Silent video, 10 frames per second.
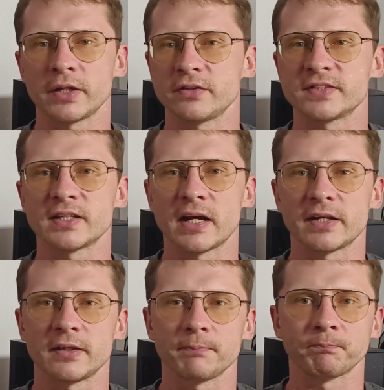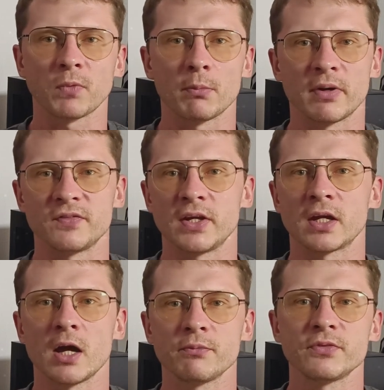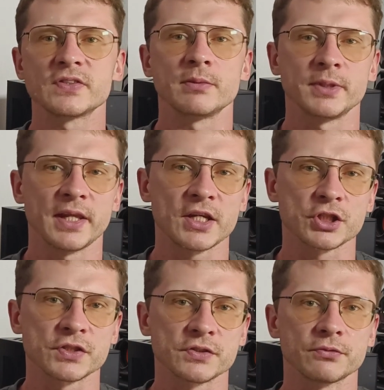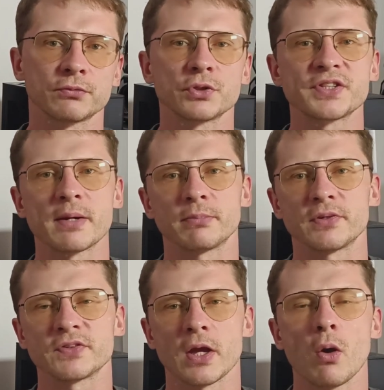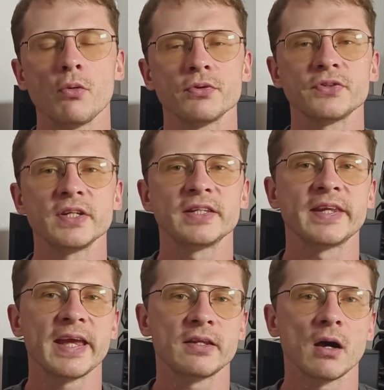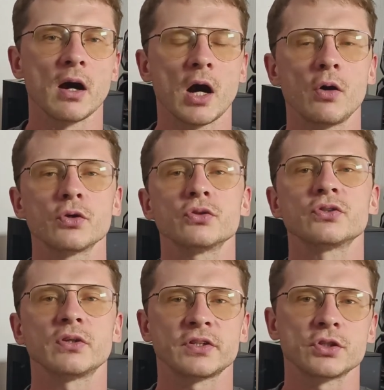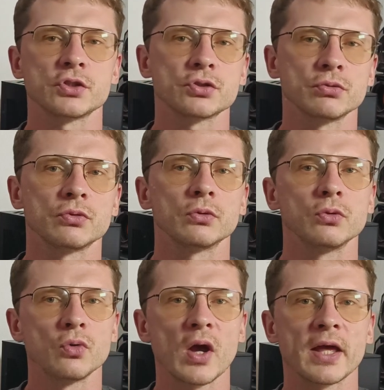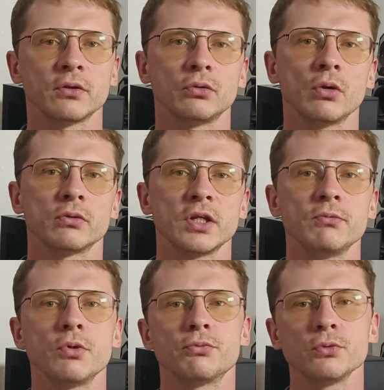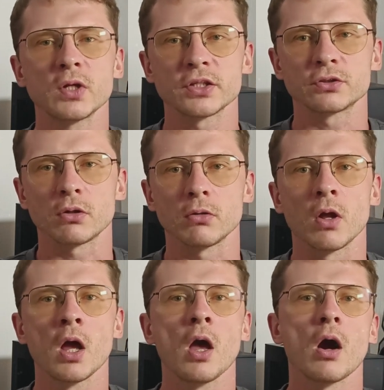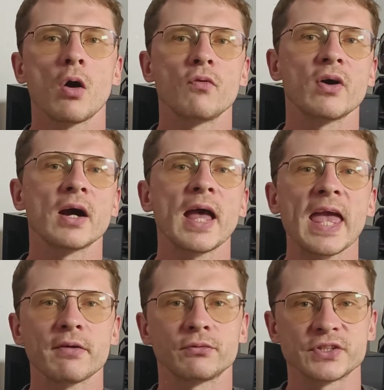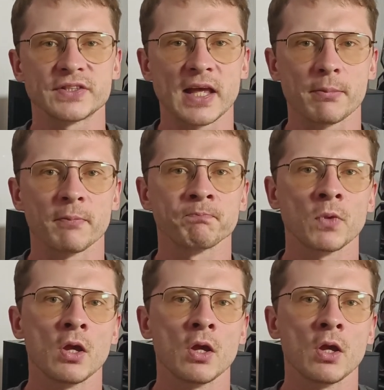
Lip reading: for getting started, but they come with limitations. For example, they often dictate how your strategy should look and don't give you full control over every step.